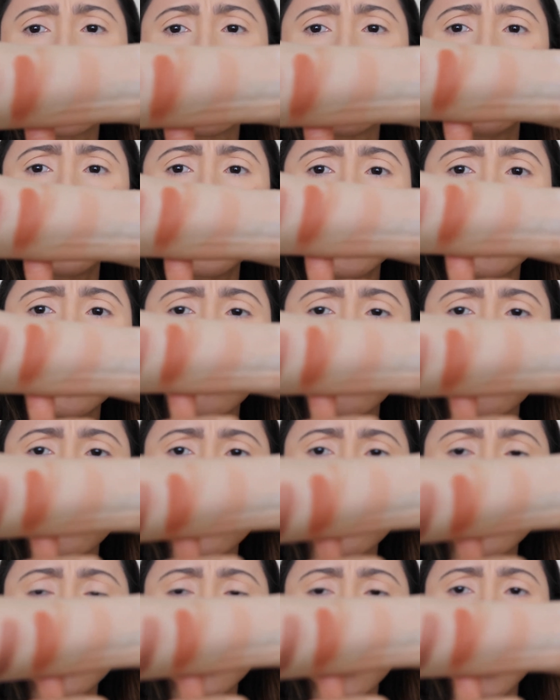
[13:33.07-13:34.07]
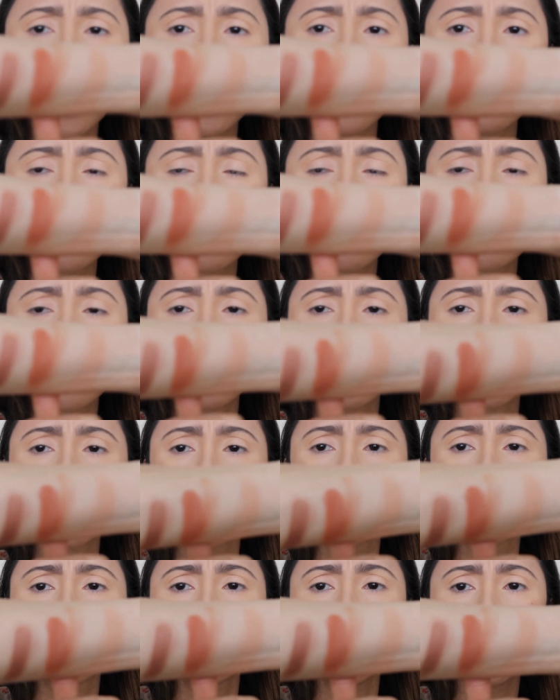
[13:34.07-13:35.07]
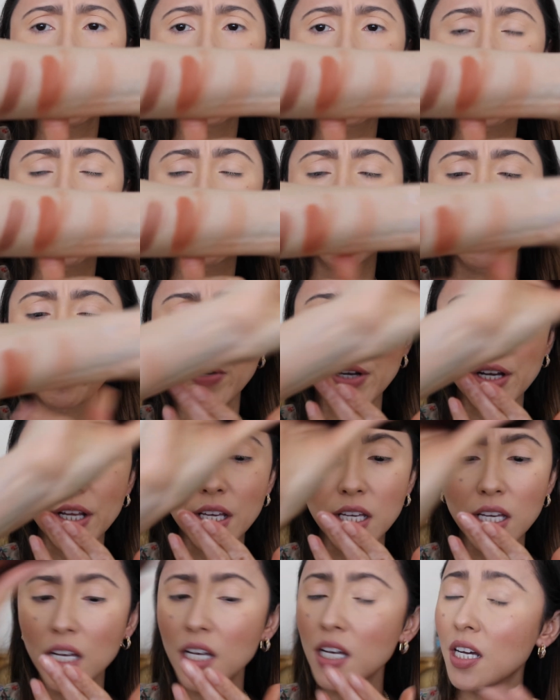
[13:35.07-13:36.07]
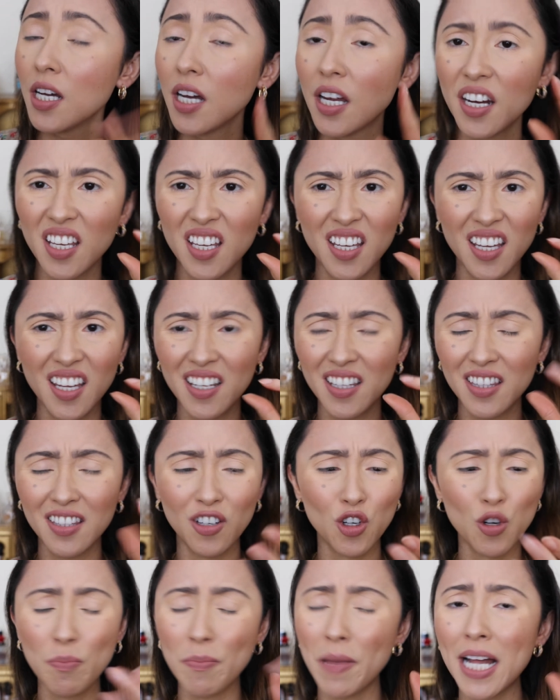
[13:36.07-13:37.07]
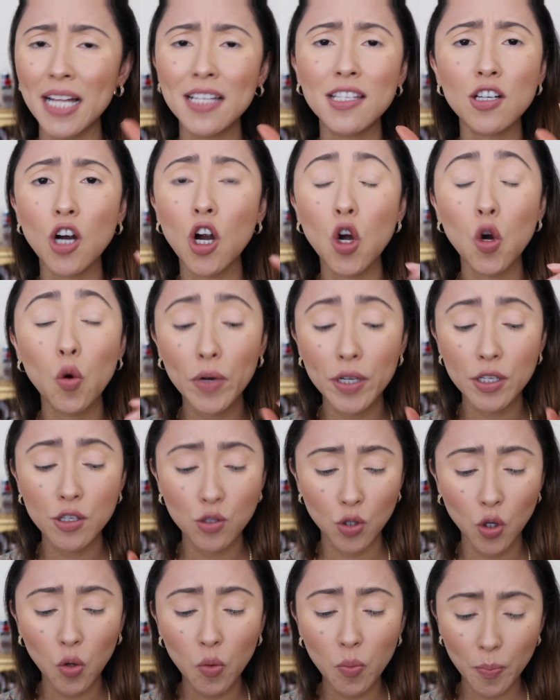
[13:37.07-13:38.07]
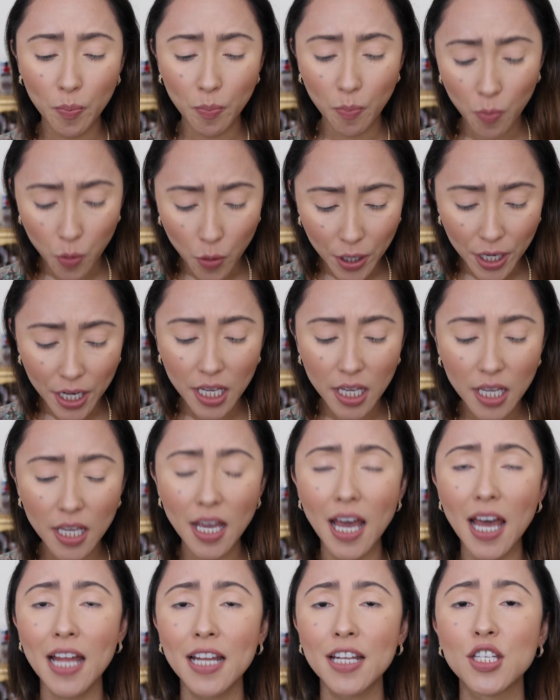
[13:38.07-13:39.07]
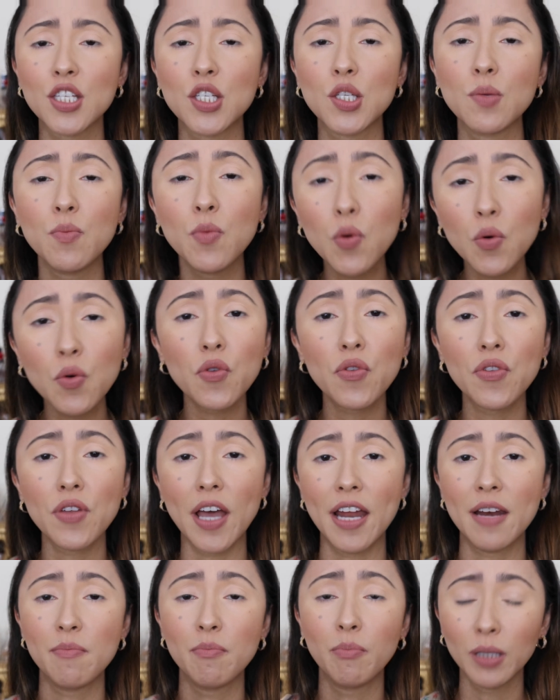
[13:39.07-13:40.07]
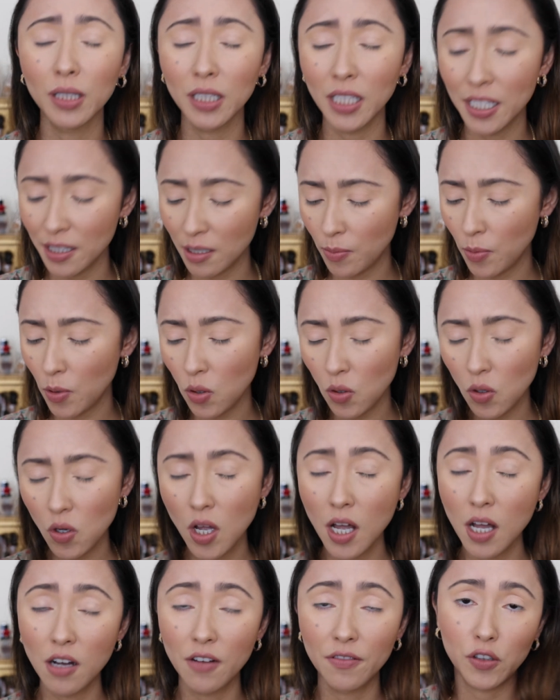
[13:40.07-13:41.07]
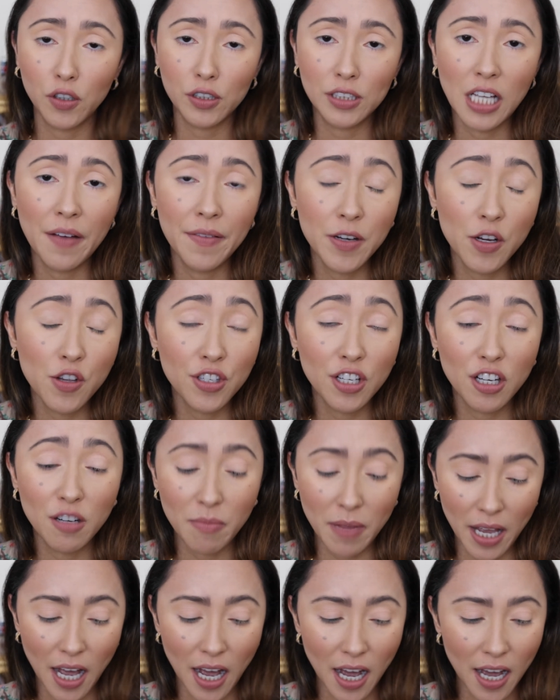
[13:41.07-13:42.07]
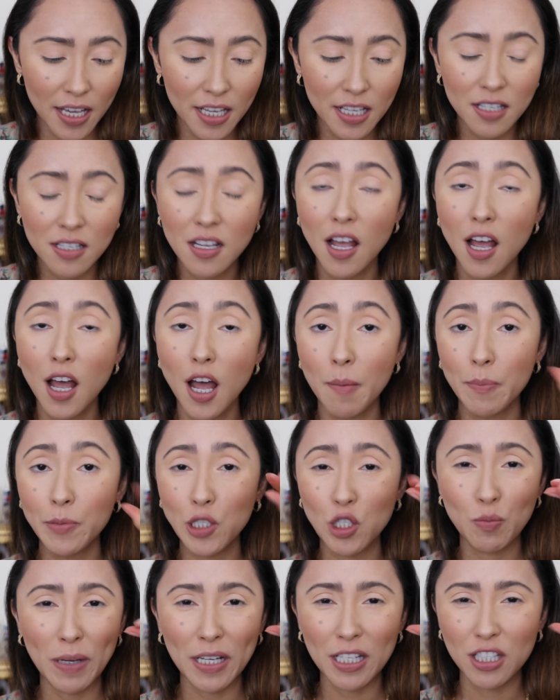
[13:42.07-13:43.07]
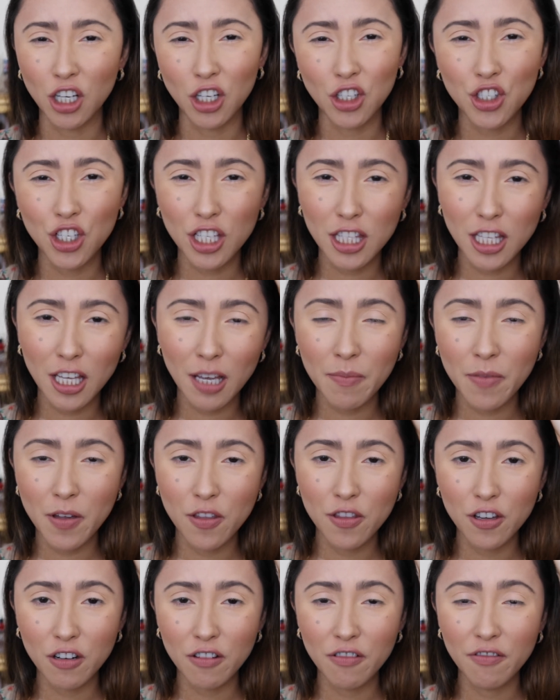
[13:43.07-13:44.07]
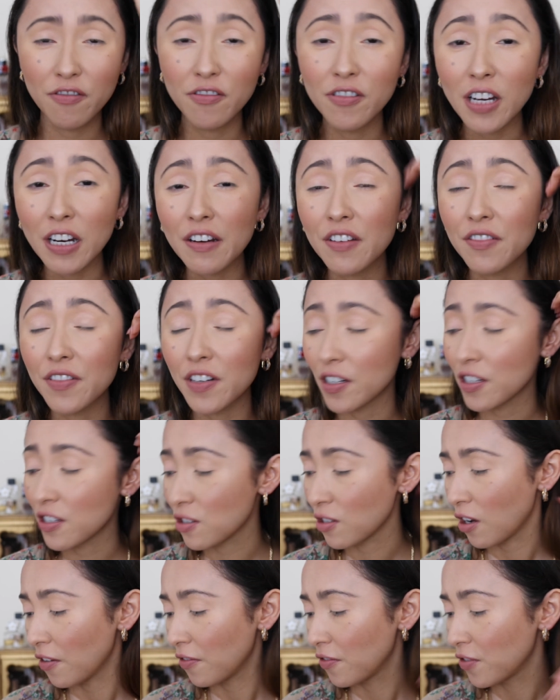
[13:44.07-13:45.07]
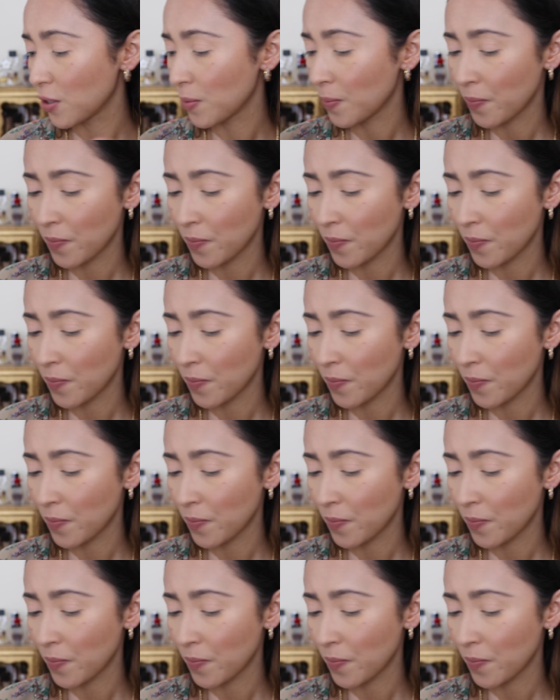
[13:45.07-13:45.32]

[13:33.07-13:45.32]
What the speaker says: Look at those shades. Super pretty. And again, her mattes are always so pretty and smooth and blendable. Of course, I haven't used it in my eyes, but just by touching them, they're very soft.